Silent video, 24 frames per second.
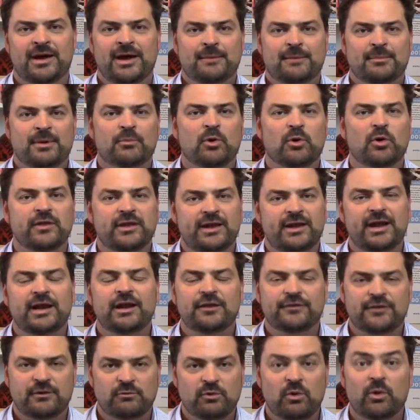But more than
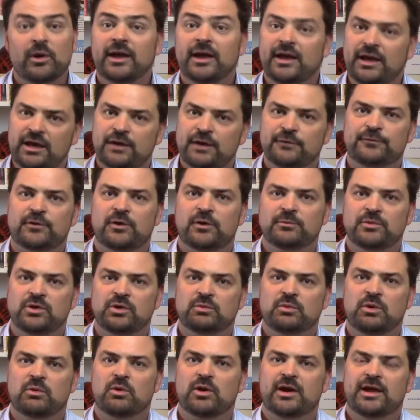anything, we want to hear from you.
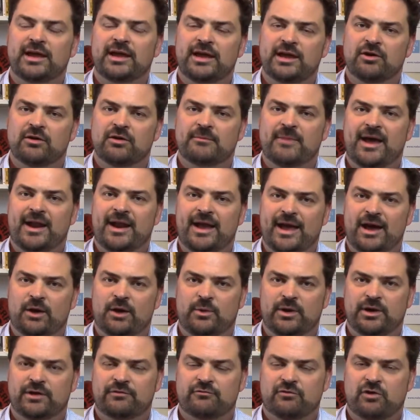We want to hear about how we
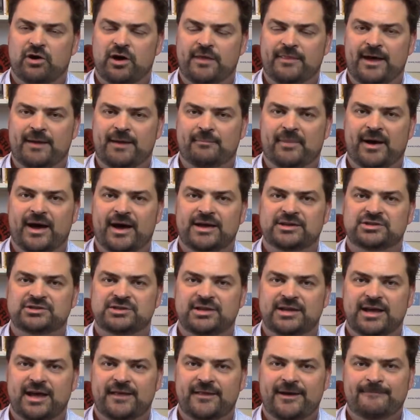can write that page
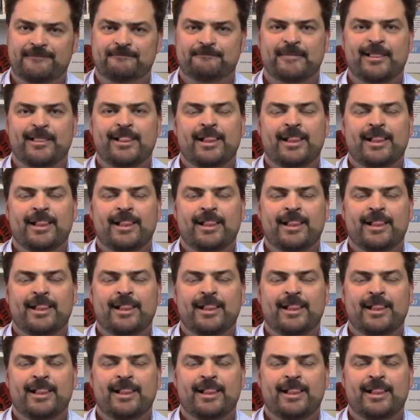together.